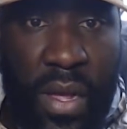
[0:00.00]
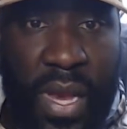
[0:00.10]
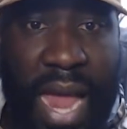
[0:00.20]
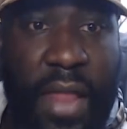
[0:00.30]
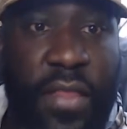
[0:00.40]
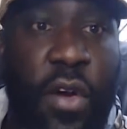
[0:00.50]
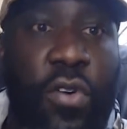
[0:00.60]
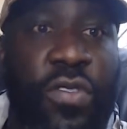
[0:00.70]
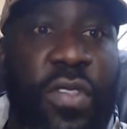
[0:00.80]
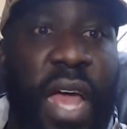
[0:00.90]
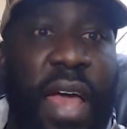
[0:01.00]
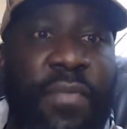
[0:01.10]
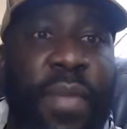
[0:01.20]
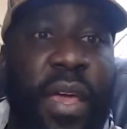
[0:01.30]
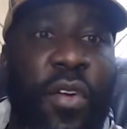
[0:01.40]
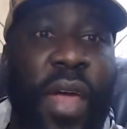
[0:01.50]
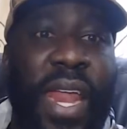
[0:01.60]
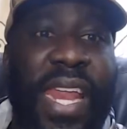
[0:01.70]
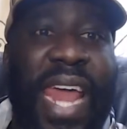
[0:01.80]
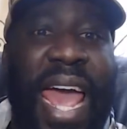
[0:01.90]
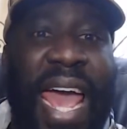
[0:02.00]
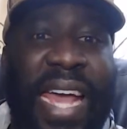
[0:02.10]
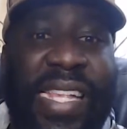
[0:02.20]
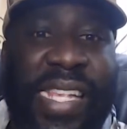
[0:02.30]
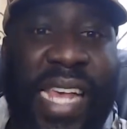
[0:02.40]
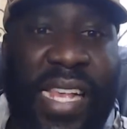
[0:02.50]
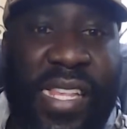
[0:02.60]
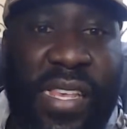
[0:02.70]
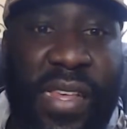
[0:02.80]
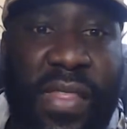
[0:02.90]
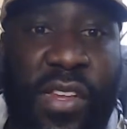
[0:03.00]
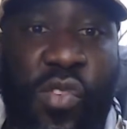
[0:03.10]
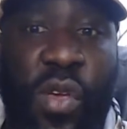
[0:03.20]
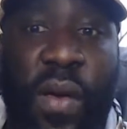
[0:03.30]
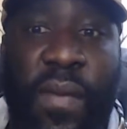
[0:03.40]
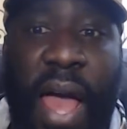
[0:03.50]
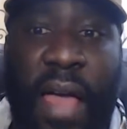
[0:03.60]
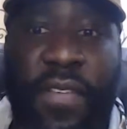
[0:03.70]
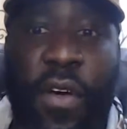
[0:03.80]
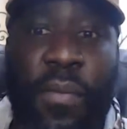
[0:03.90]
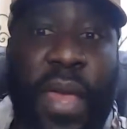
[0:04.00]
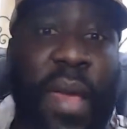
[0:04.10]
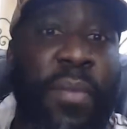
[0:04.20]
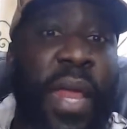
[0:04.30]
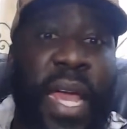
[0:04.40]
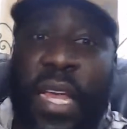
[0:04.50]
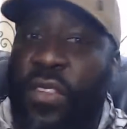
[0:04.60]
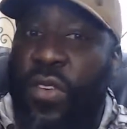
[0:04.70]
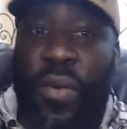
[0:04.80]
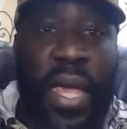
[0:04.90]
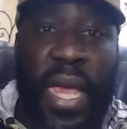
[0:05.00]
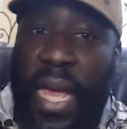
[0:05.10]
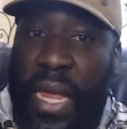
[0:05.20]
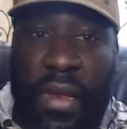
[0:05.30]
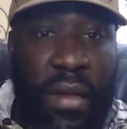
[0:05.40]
Now those that have been granted access to the tree of life gonna be able to enter in.